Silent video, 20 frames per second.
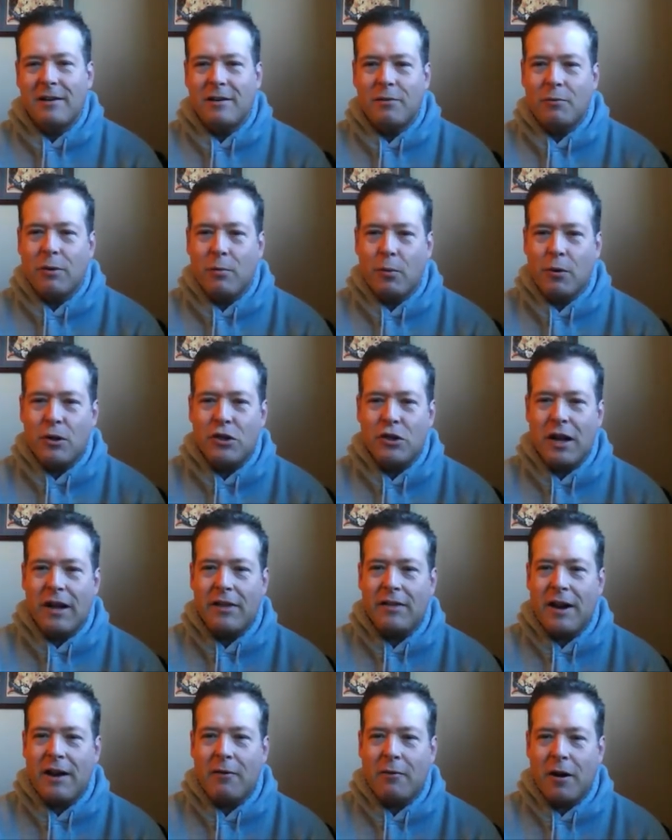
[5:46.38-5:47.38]
We
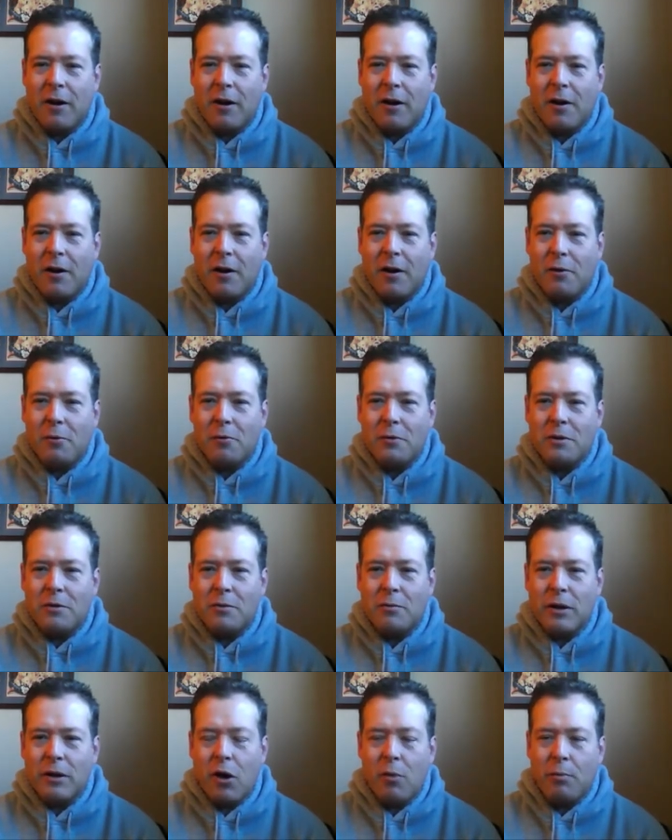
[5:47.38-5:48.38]
appreciate that, Rose.
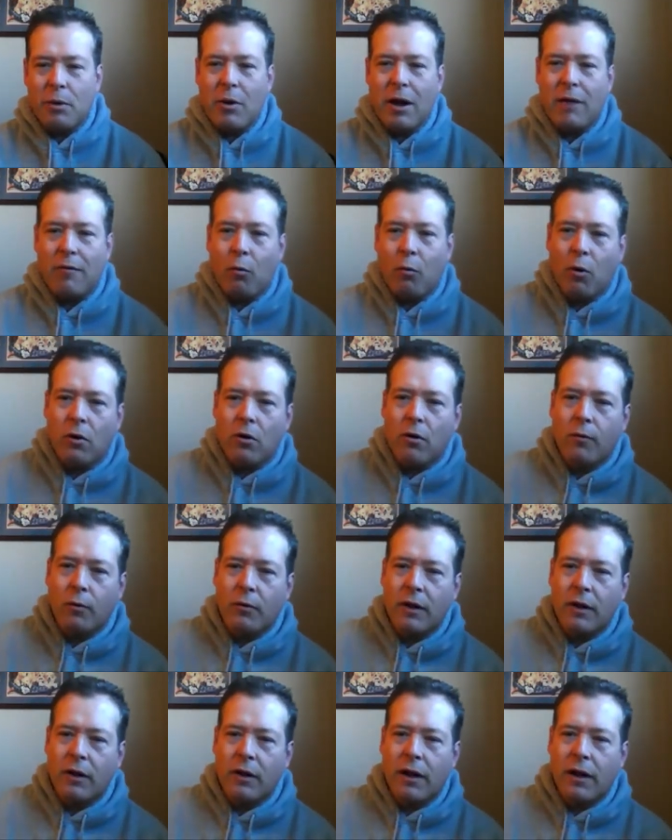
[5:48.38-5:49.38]
We hope you have a
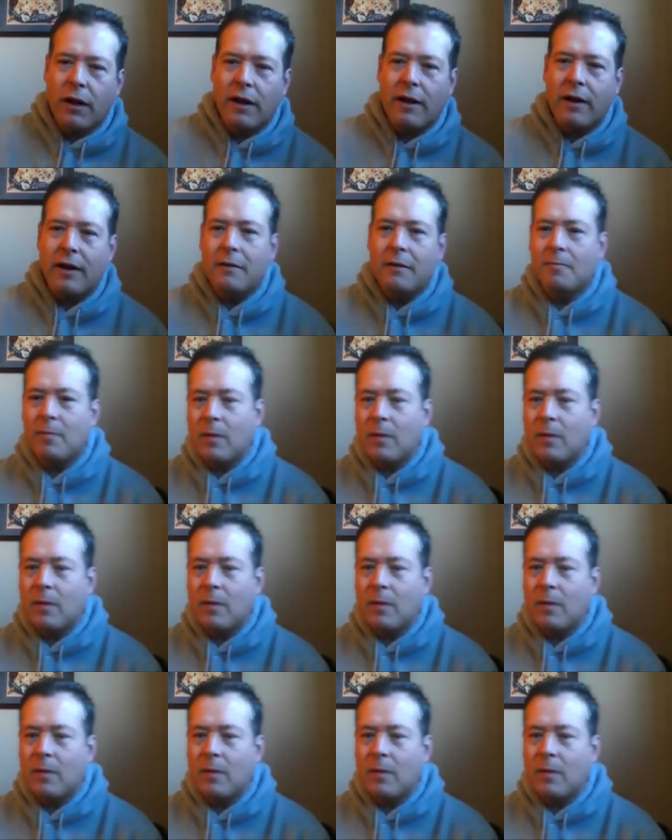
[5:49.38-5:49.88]
wonderful day.